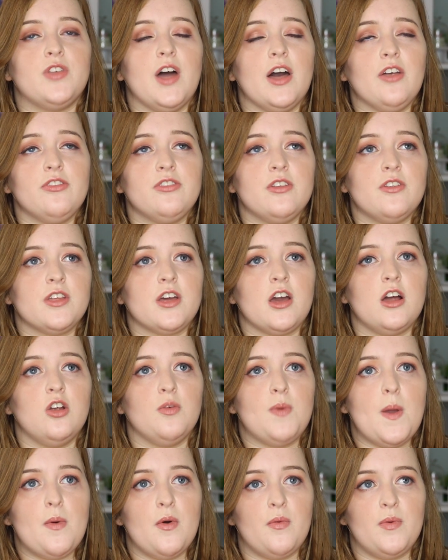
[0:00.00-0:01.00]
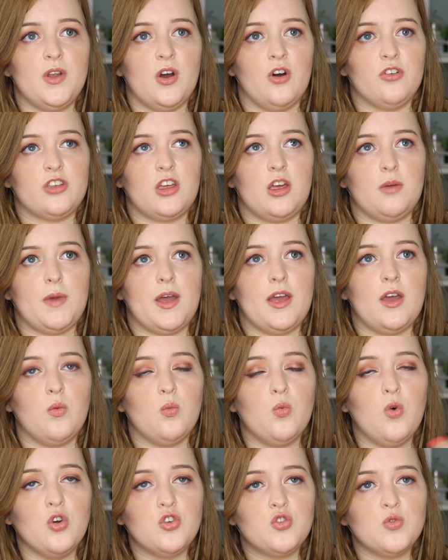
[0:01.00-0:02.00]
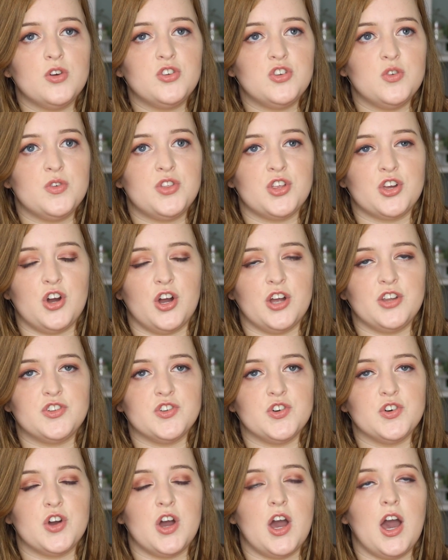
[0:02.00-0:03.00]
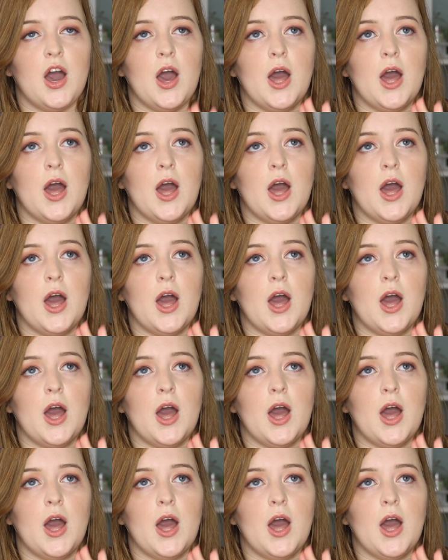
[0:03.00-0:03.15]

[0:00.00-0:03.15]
That's something a lot of people have been asking me, what do I do with the guide dog?